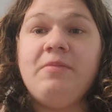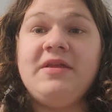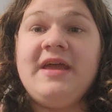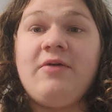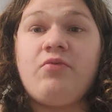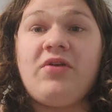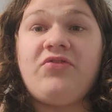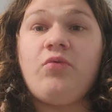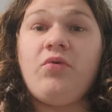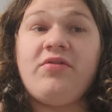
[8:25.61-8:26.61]
But yeah,
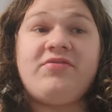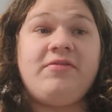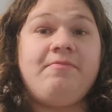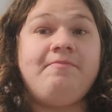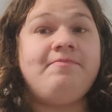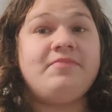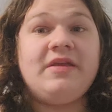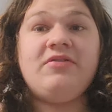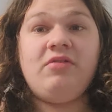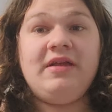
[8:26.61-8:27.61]
Russell Wilson
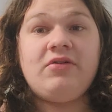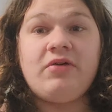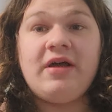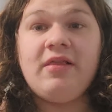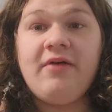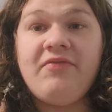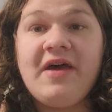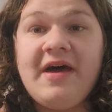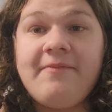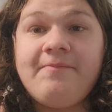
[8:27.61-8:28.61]
is a leader. I love
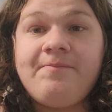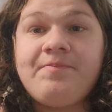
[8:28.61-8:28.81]
that.